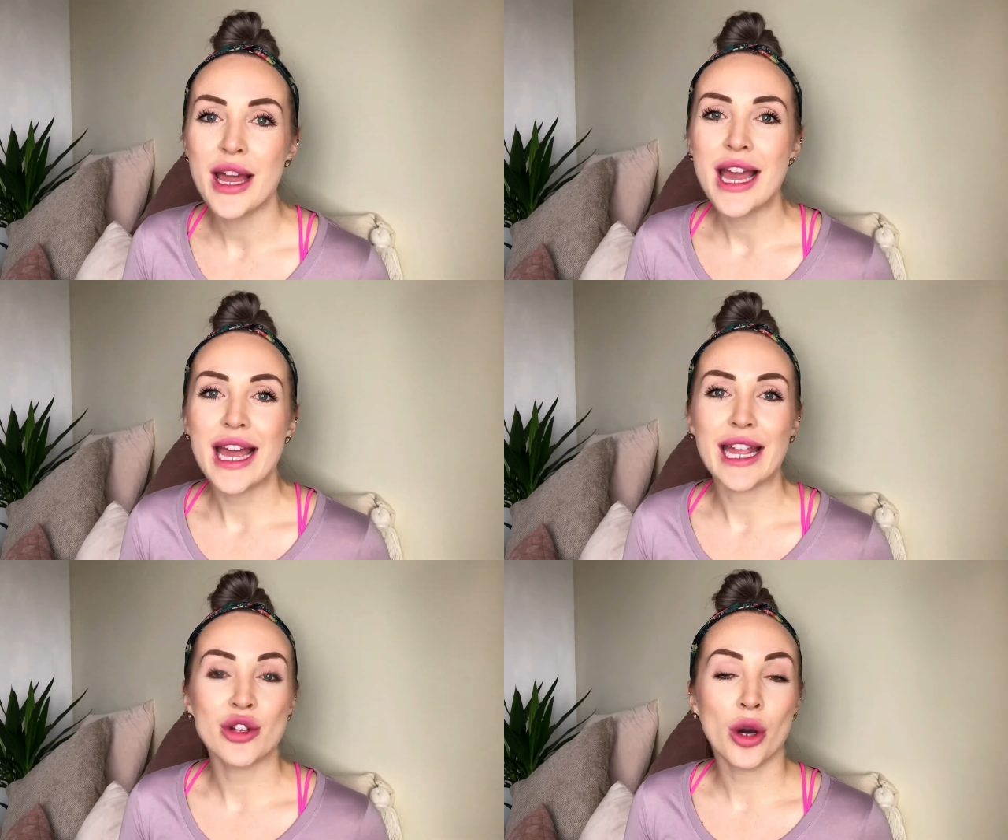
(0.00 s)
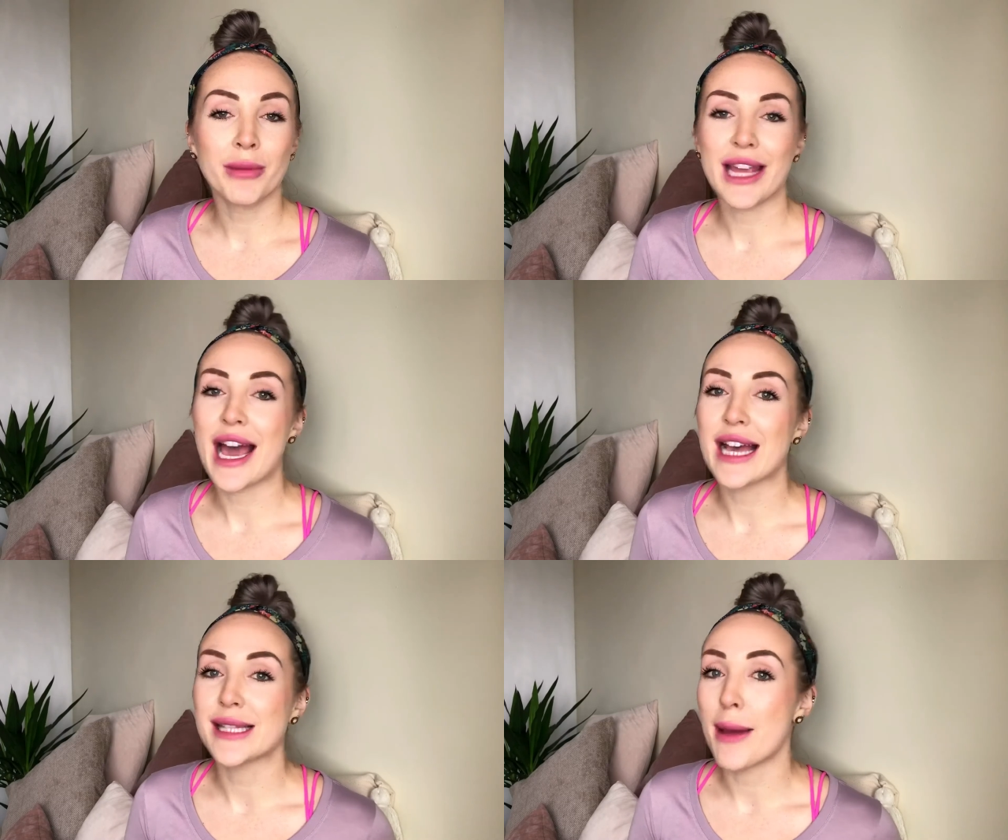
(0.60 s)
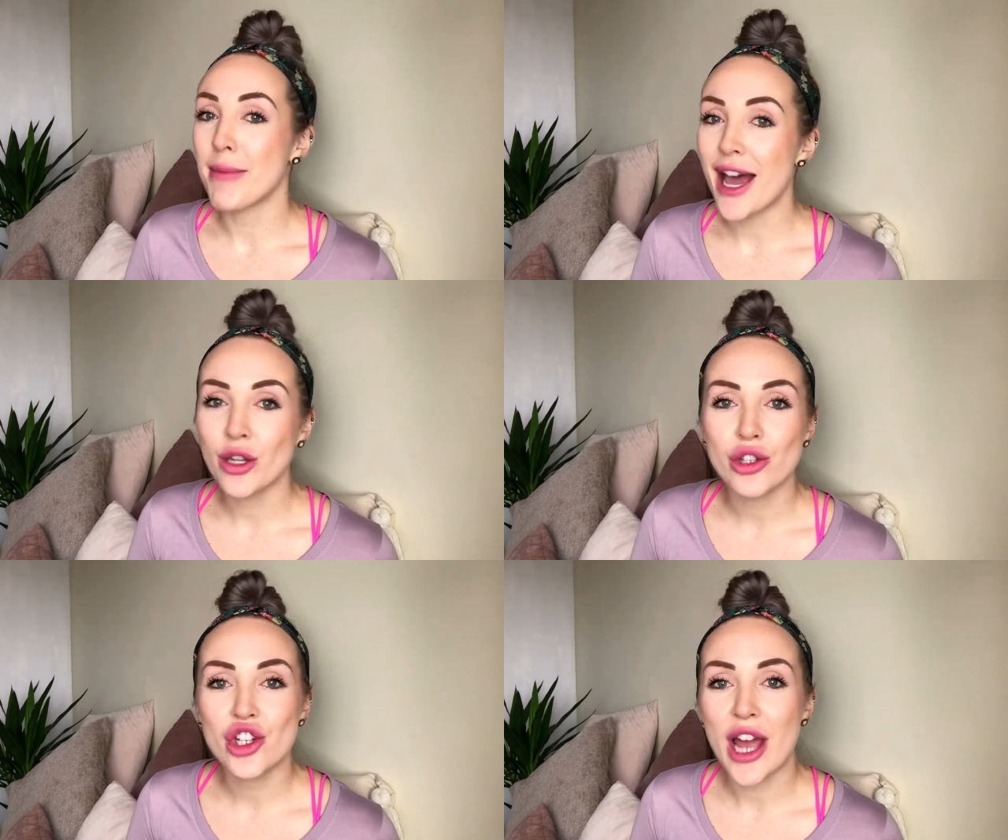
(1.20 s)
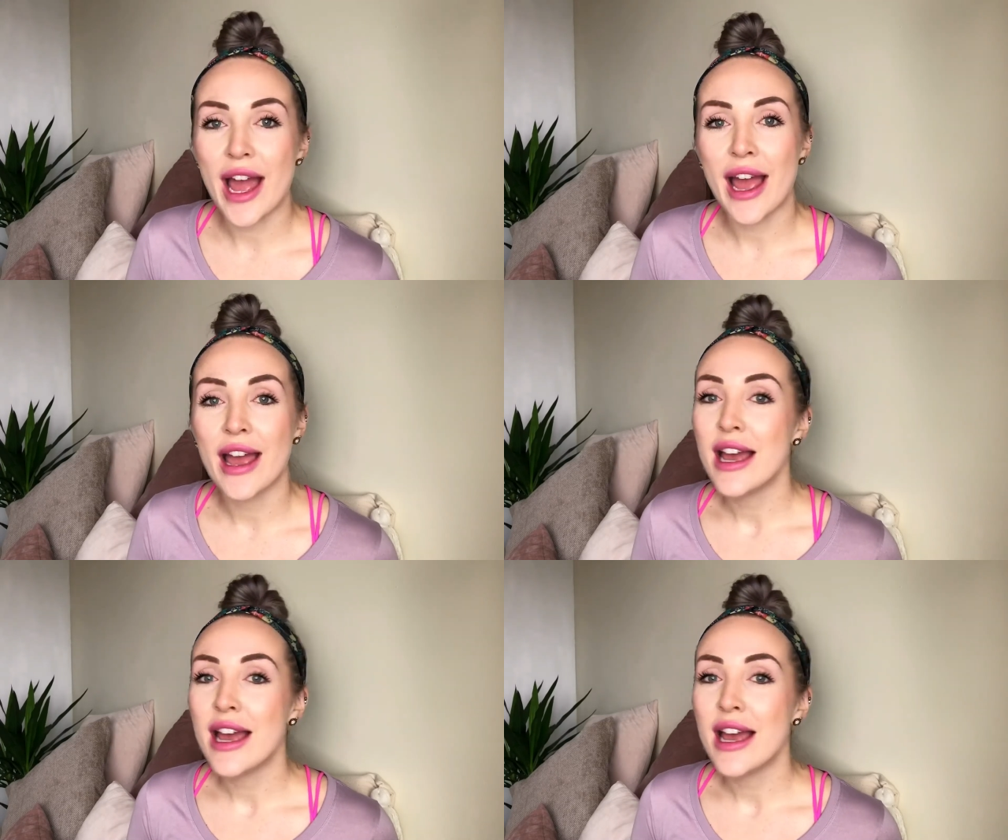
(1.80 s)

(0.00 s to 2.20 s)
It normally has a panel chair,